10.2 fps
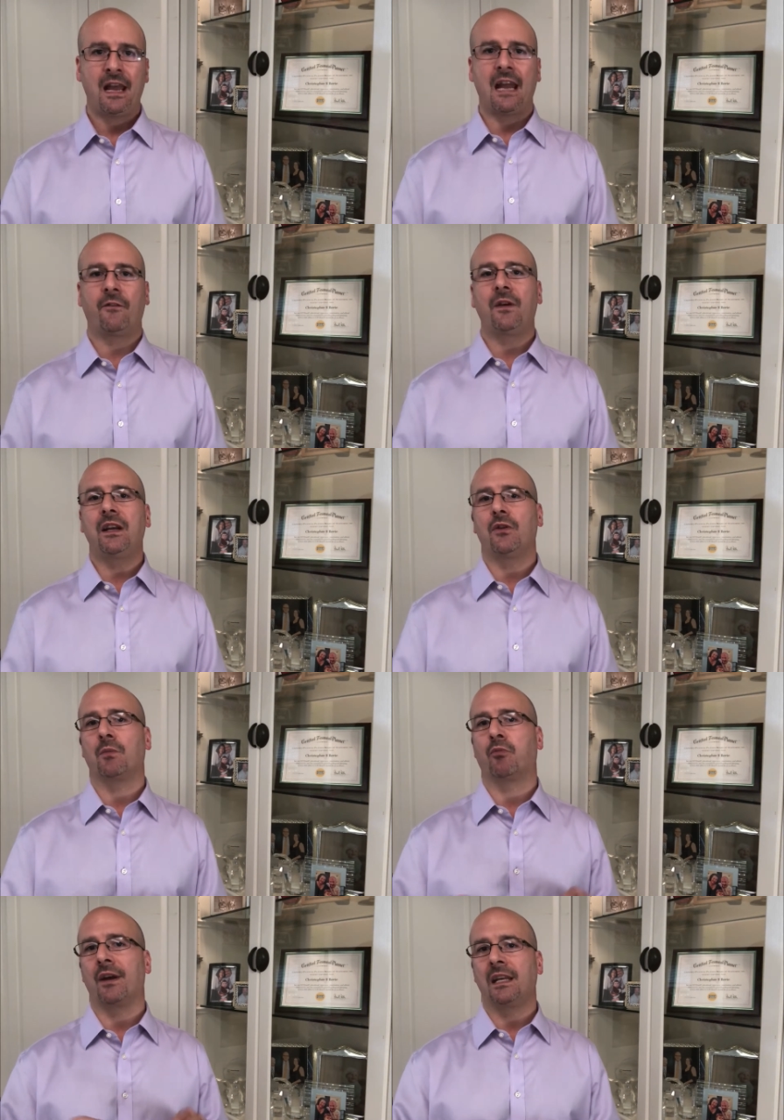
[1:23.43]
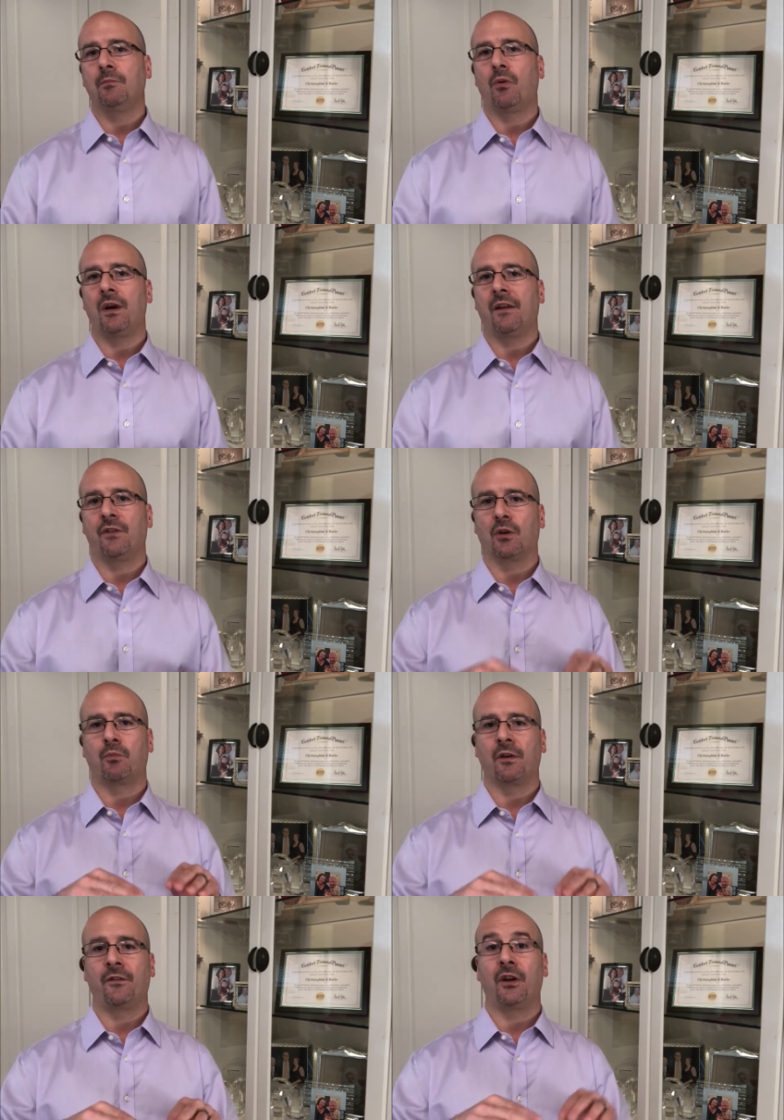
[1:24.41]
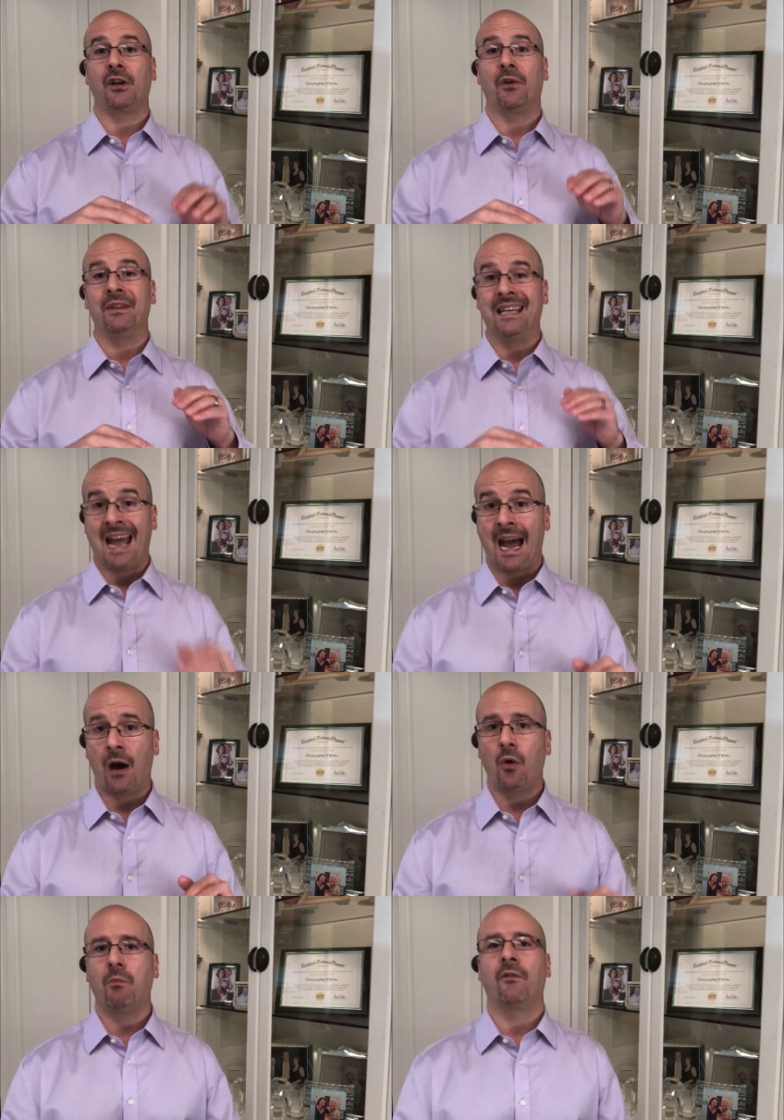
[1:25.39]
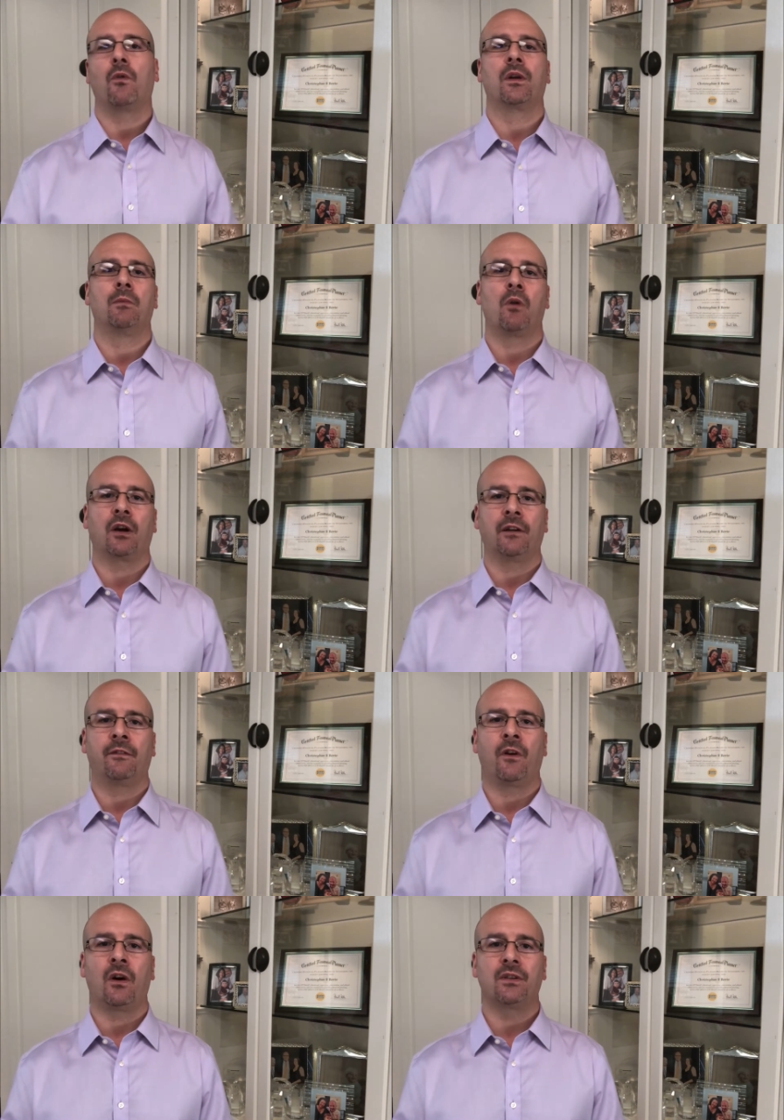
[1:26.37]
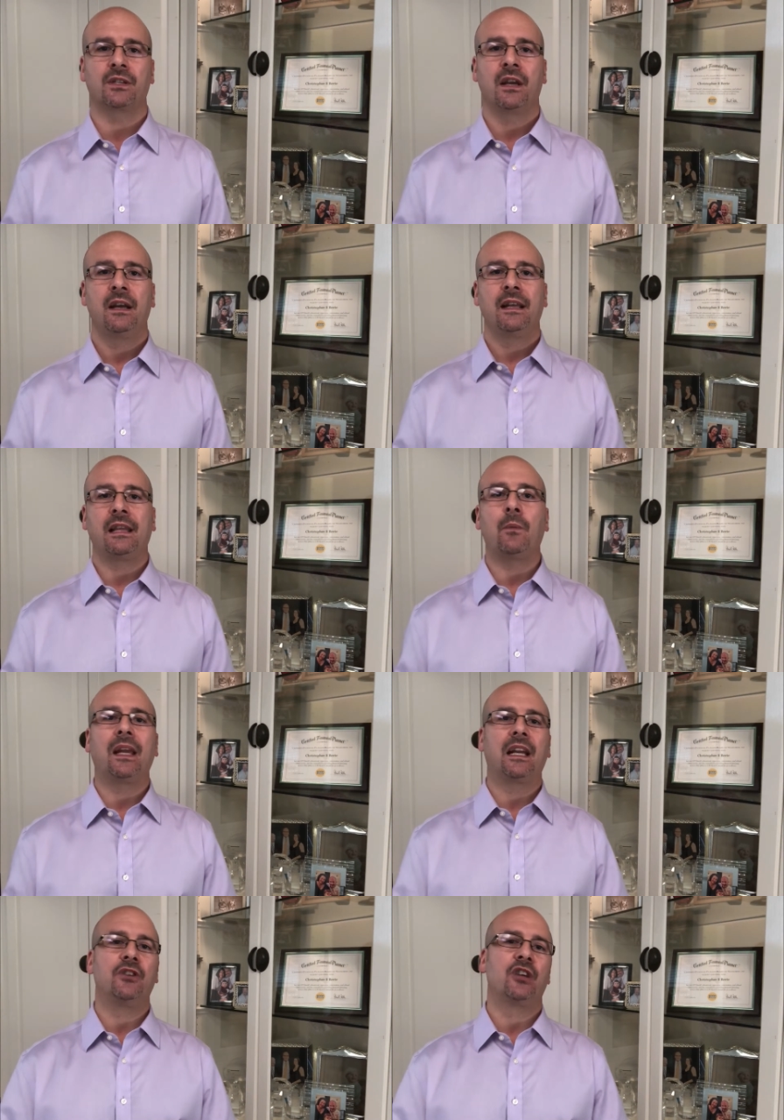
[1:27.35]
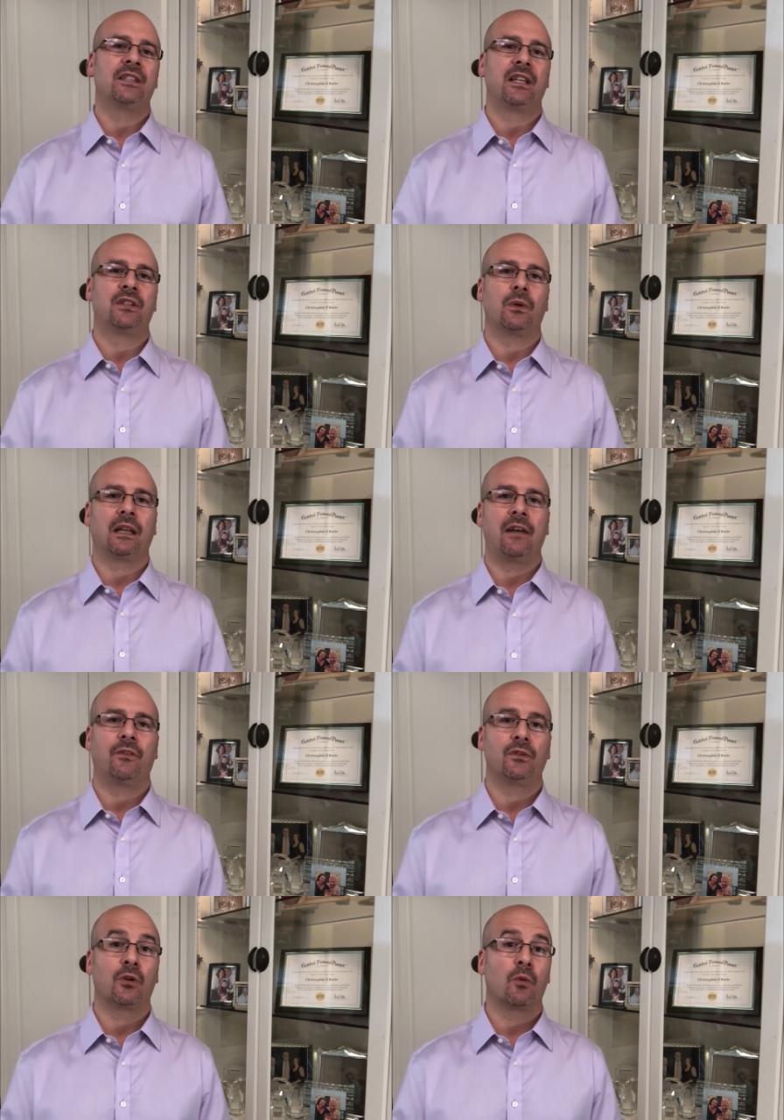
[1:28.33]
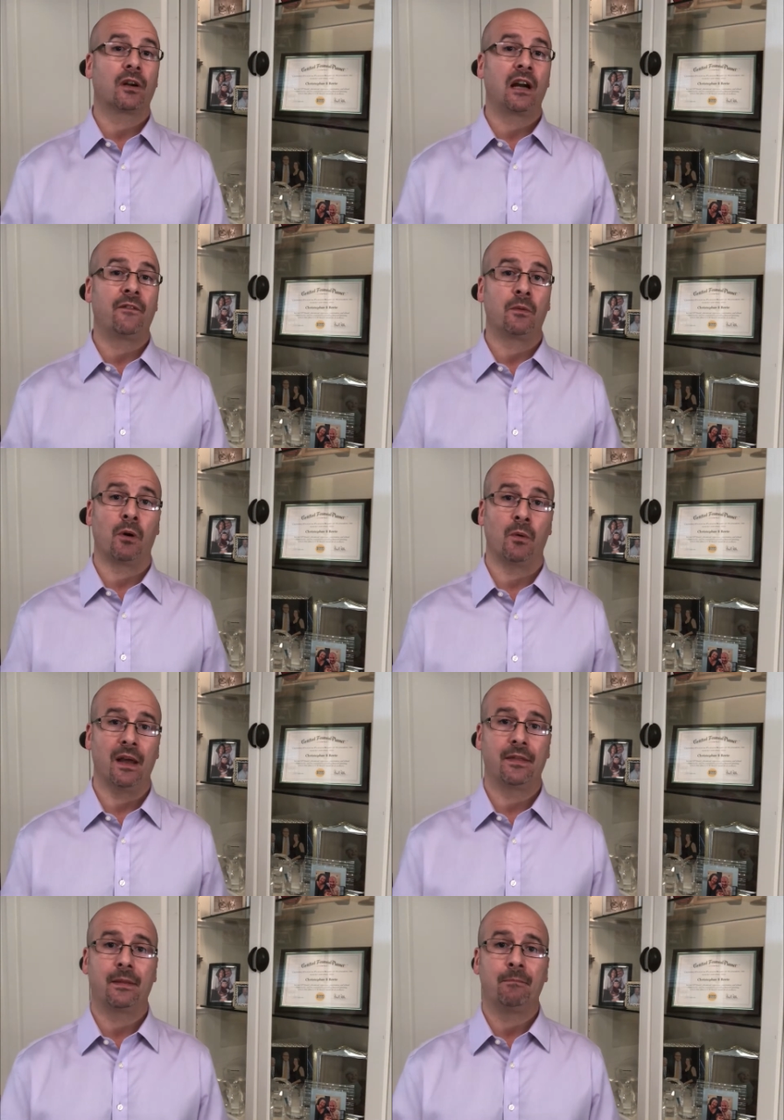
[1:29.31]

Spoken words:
And if we know the breaking point of your portfolio now, before the market falls, then we can adjust it to a level you're more comfortable with.